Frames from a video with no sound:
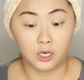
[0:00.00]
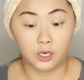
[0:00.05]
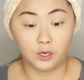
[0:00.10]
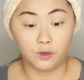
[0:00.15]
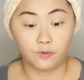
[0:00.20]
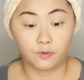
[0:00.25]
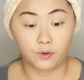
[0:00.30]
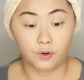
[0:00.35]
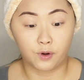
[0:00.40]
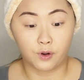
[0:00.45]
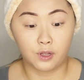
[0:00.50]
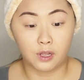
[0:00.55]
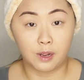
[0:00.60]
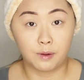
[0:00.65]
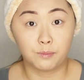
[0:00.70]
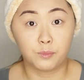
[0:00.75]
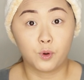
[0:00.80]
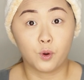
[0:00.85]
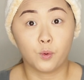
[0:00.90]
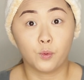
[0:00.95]
overall,
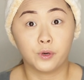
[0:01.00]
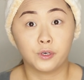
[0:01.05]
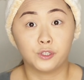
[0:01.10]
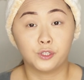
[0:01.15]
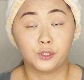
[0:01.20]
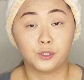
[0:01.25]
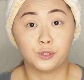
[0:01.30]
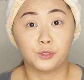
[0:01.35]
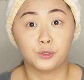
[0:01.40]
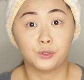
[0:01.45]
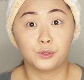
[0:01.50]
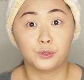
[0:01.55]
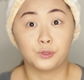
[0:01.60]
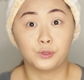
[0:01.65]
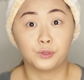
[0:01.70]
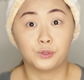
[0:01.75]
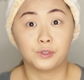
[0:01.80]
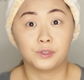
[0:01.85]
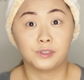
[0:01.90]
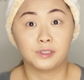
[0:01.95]
I'm going
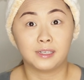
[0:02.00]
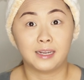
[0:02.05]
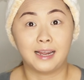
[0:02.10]
to